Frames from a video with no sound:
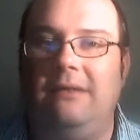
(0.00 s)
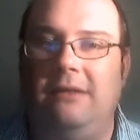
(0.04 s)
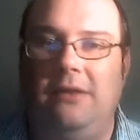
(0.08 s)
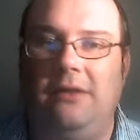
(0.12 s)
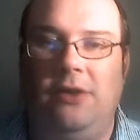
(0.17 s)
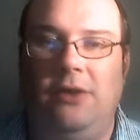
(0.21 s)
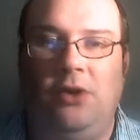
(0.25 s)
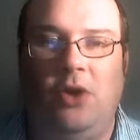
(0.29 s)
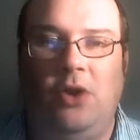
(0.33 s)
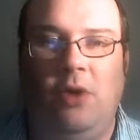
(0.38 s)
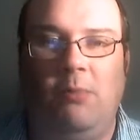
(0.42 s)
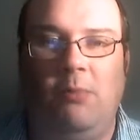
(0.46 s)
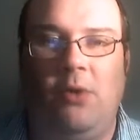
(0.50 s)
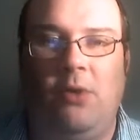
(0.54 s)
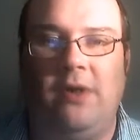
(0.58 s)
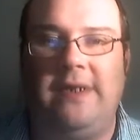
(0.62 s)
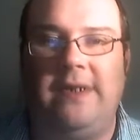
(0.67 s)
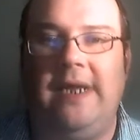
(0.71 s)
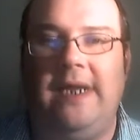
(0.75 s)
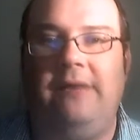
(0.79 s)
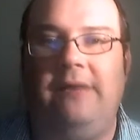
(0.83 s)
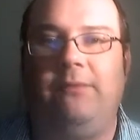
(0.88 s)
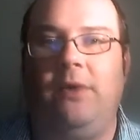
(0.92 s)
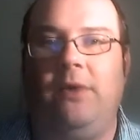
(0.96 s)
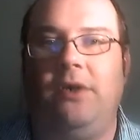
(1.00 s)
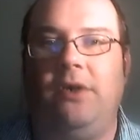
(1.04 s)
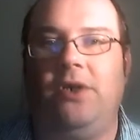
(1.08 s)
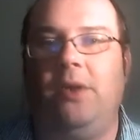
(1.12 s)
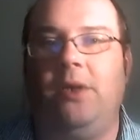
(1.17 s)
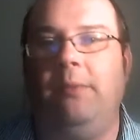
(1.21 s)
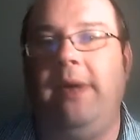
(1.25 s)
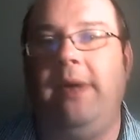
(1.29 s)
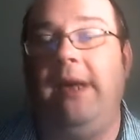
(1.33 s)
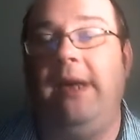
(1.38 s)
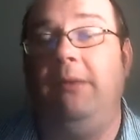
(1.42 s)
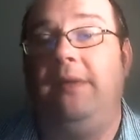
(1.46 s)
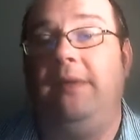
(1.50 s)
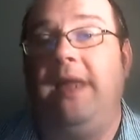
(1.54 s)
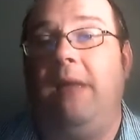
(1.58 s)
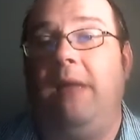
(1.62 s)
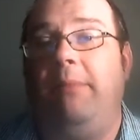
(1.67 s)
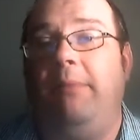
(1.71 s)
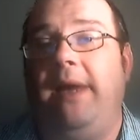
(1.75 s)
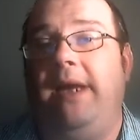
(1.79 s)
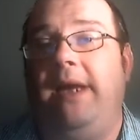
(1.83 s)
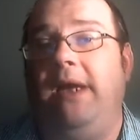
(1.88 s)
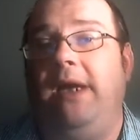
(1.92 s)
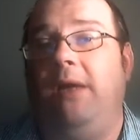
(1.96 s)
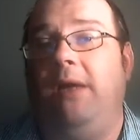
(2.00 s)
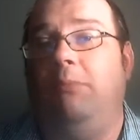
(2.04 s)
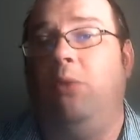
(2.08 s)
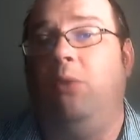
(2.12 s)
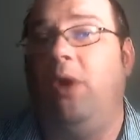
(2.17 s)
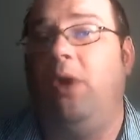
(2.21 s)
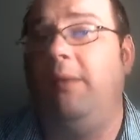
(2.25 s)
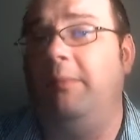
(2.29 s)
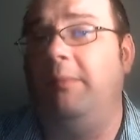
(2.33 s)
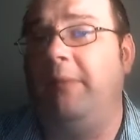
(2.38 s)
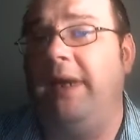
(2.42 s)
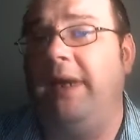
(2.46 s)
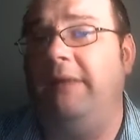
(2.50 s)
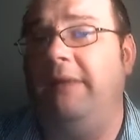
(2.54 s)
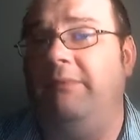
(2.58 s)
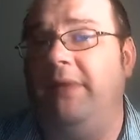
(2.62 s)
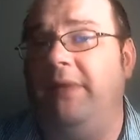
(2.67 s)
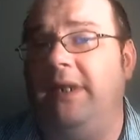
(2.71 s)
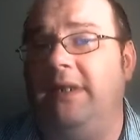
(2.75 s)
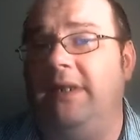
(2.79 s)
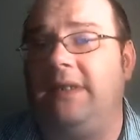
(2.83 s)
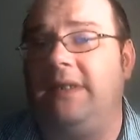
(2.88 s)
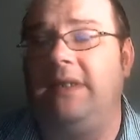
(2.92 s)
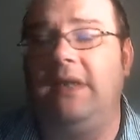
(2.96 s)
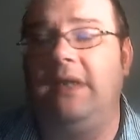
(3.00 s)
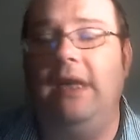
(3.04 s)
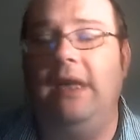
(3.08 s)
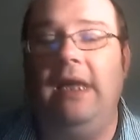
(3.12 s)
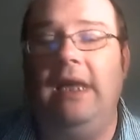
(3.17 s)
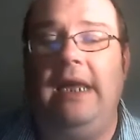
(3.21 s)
you're a little more safer on terminating without paying unemployment benefits.